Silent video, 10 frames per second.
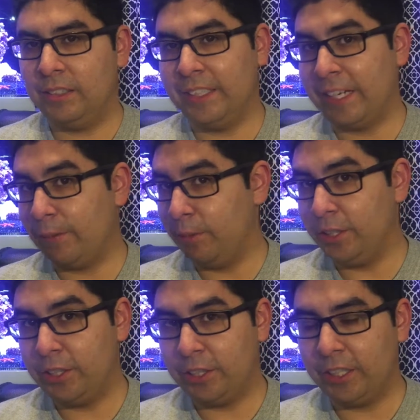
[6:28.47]
It got
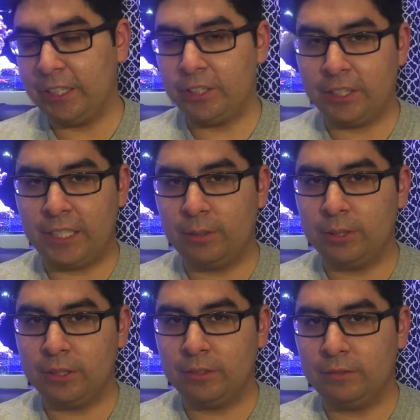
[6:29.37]
really dirty, I took it
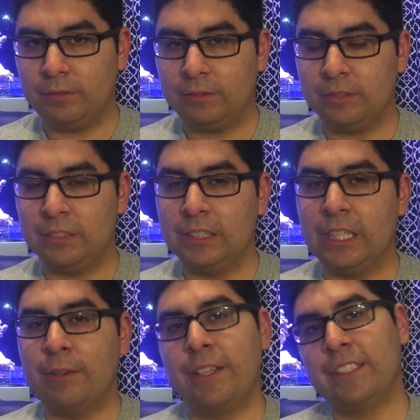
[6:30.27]
out.
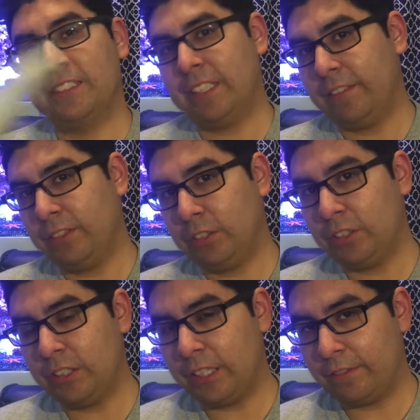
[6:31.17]
I ran the second
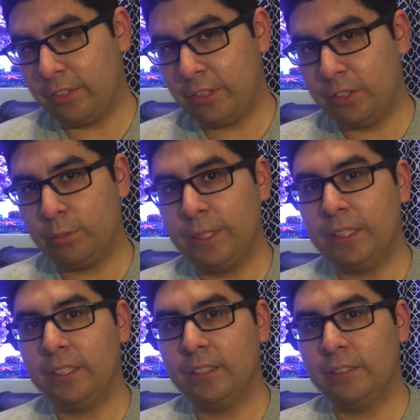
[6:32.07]
filter sock for another week.